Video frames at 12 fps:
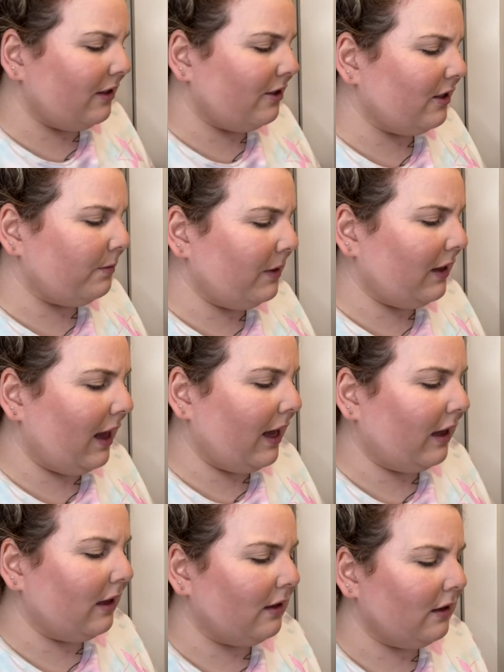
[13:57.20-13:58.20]
it's just been
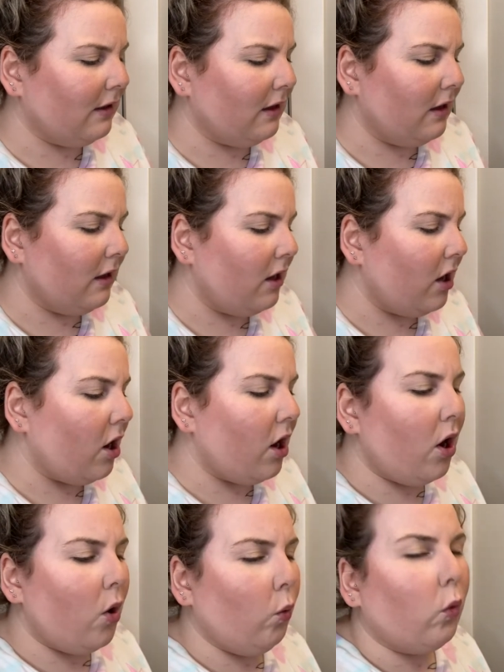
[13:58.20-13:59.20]
like
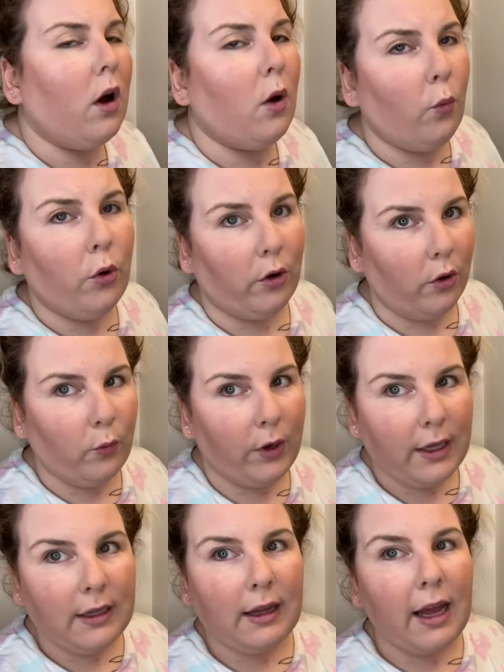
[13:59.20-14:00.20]
a, a,
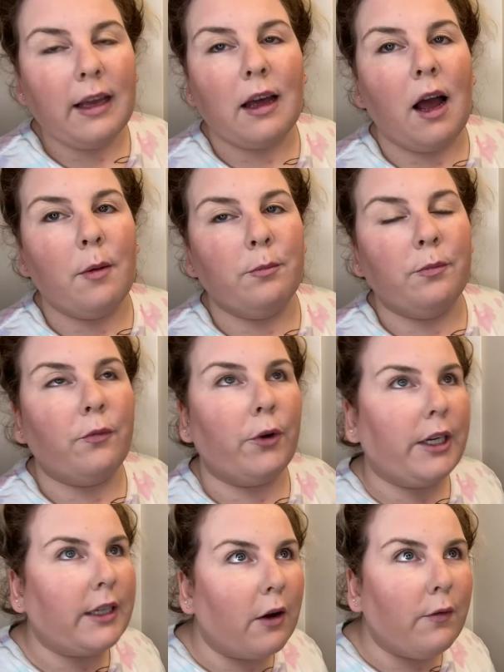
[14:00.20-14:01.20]
whirlwind. Like I'm
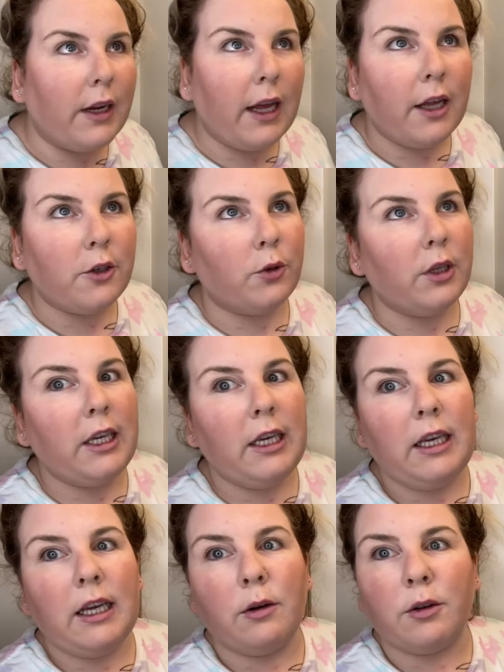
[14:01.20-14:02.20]
freaked out
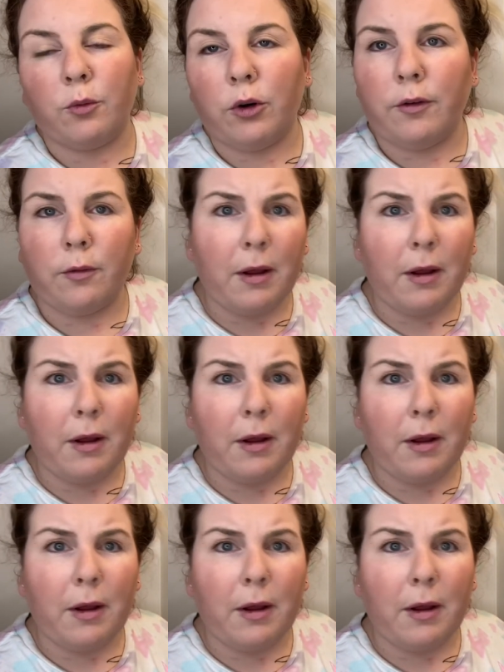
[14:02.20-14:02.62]
financially. I was worried for